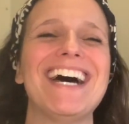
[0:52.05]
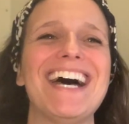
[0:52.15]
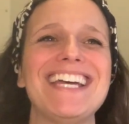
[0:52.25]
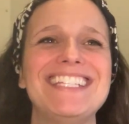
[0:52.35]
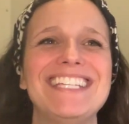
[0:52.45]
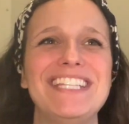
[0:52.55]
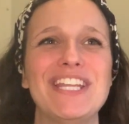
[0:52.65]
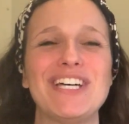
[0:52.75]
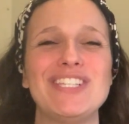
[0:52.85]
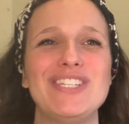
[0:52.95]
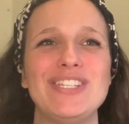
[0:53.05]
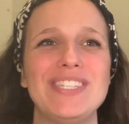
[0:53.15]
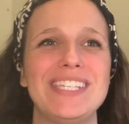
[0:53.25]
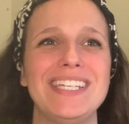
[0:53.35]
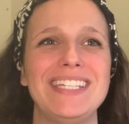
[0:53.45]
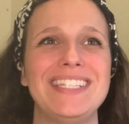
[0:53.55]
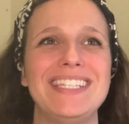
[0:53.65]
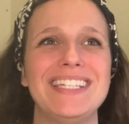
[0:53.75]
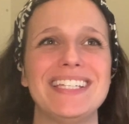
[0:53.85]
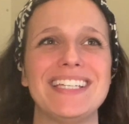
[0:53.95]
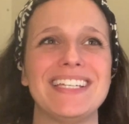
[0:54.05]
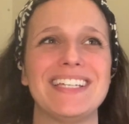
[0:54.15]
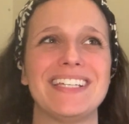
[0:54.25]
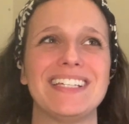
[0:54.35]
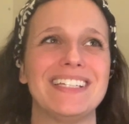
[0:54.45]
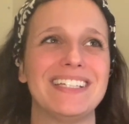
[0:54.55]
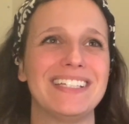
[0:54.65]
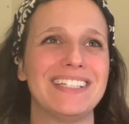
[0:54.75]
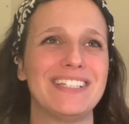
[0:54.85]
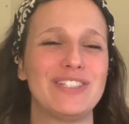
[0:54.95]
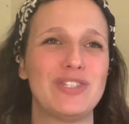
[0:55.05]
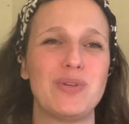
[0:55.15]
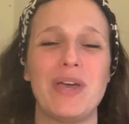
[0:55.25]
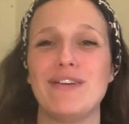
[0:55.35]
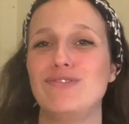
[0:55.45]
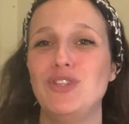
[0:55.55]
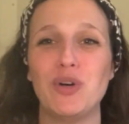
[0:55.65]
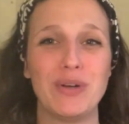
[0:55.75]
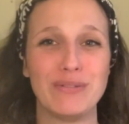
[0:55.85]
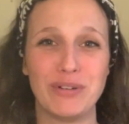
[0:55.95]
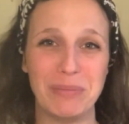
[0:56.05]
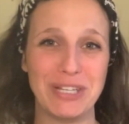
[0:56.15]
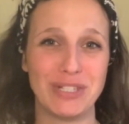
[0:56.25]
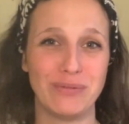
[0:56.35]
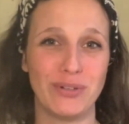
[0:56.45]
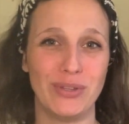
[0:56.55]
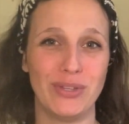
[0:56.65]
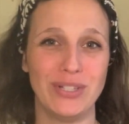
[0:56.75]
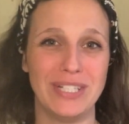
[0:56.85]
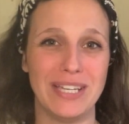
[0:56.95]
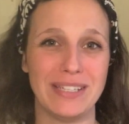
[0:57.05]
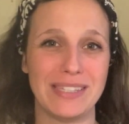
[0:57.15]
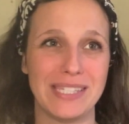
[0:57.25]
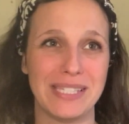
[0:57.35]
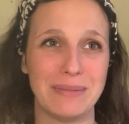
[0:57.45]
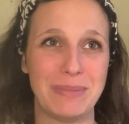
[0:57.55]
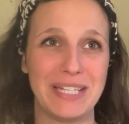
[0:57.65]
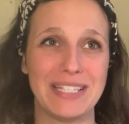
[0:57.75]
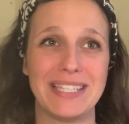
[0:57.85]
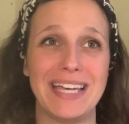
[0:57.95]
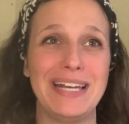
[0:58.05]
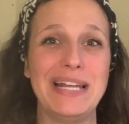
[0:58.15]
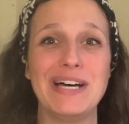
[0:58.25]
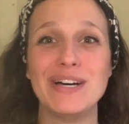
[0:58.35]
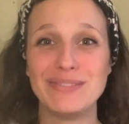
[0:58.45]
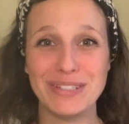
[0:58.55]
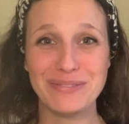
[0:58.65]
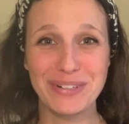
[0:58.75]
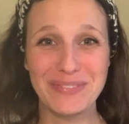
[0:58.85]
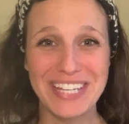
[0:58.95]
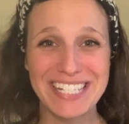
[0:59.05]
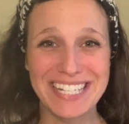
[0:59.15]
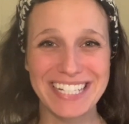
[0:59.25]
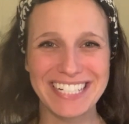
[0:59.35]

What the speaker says: I did not succeed to have no information for 30 days because I love information.